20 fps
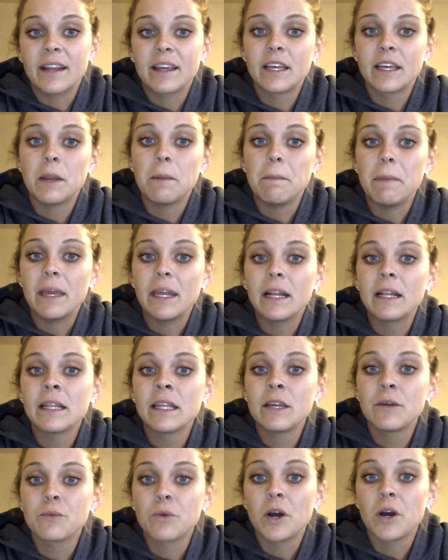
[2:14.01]
and can
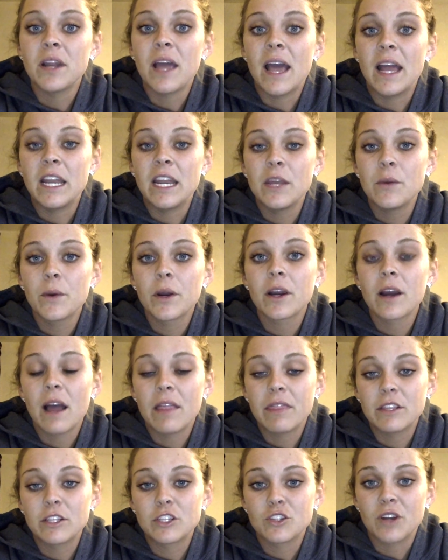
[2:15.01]
immediately run anywhere
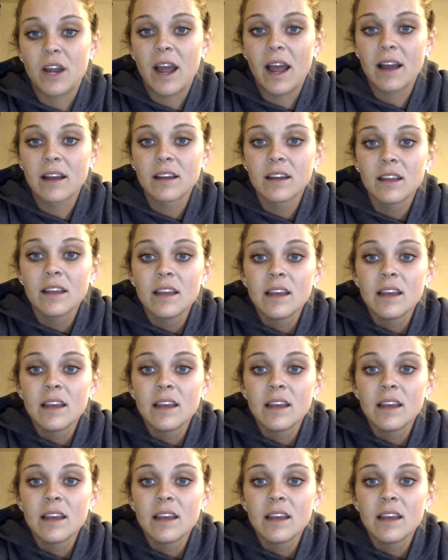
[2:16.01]
on the track,